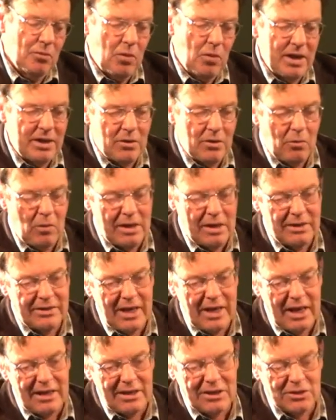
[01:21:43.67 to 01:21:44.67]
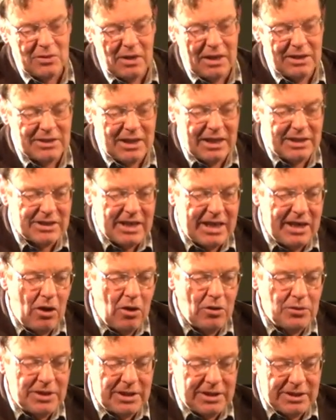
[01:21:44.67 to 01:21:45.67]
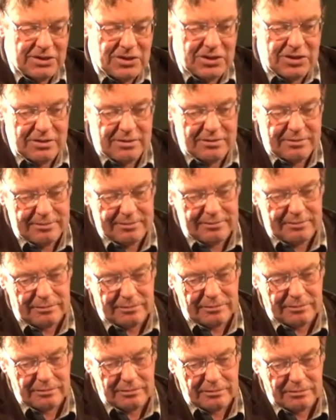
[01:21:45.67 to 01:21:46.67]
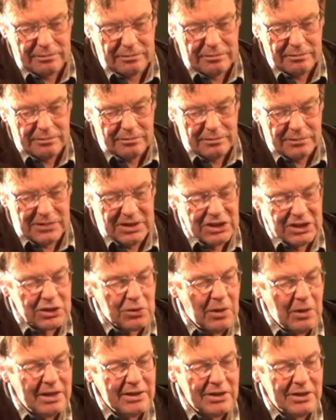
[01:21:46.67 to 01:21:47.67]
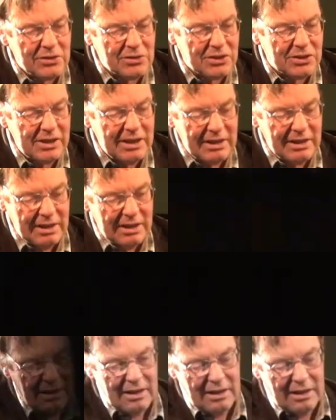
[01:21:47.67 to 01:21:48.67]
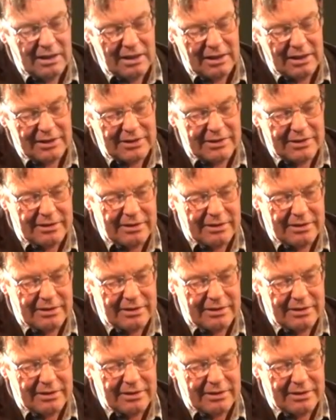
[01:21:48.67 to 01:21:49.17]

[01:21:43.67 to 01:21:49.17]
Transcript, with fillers: When, when debt is, as I say, odious. It's quite an interesting uh,